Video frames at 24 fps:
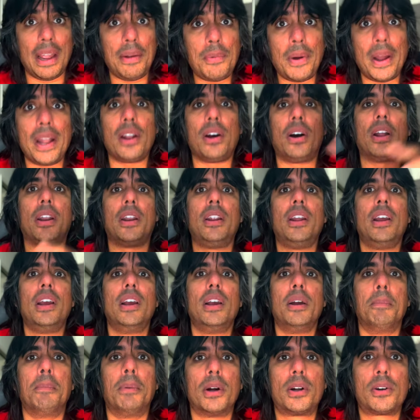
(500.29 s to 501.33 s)
went on
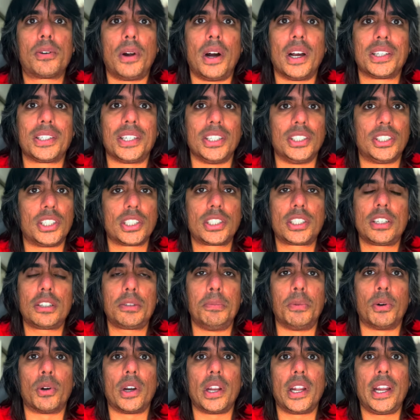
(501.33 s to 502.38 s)
Book Crossing just this
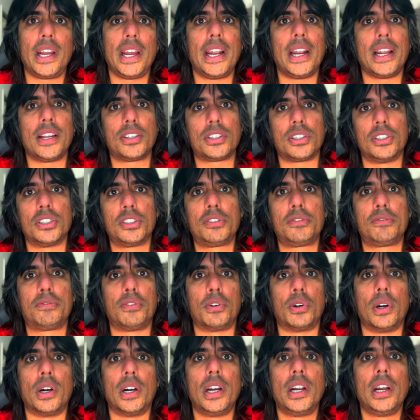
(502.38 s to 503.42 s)
morning, and I searched
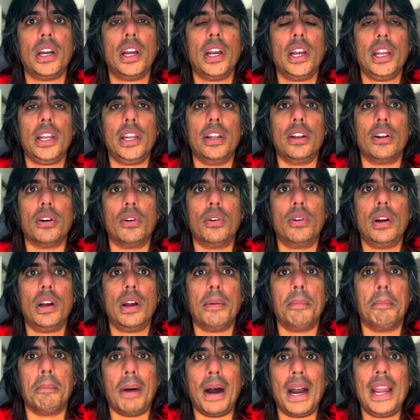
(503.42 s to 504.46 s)
for,
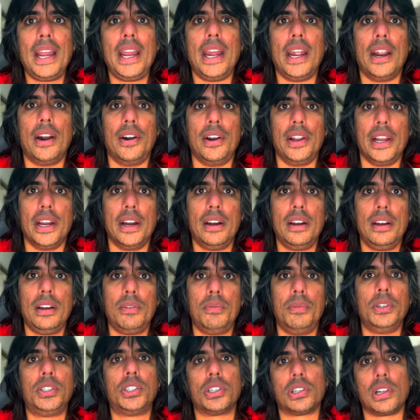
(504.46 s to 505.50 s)
my area,
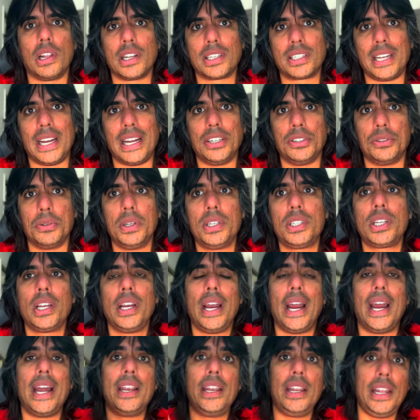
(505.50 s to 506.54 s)
which is Los Angeles,
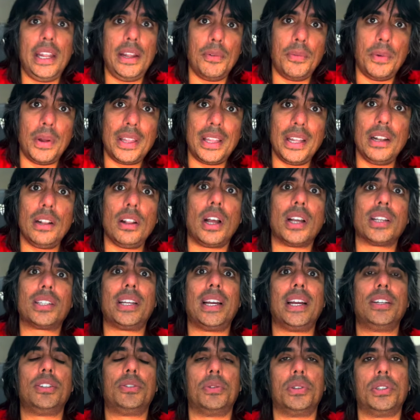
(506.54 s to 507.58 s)
and within Los
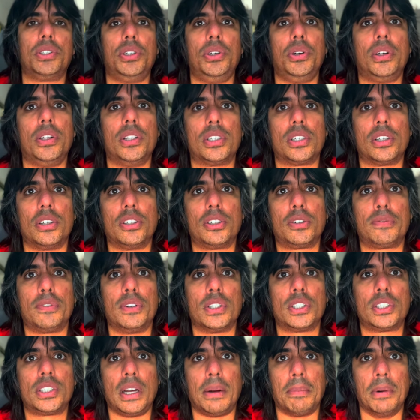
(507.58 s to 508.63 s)
Angeles, you could search for a
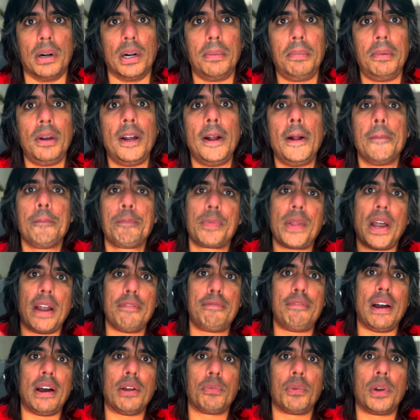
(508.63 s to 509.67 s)
suburb. I
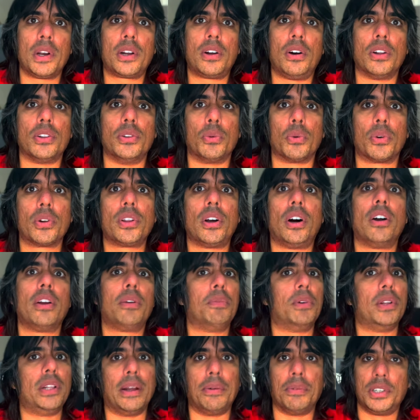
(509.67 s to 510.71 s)
found one called North
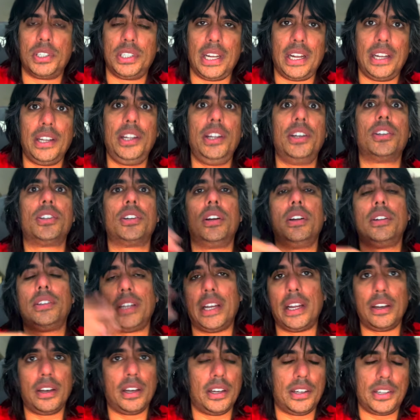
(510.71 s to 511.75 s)
Hollywood that was 10
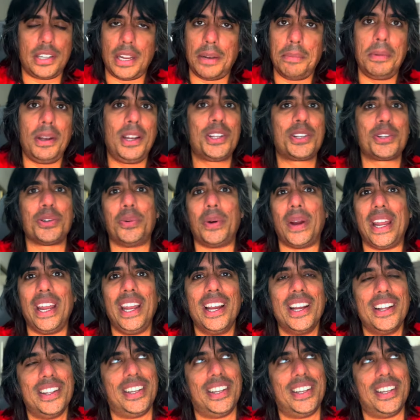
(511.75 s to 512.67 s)
minutes away,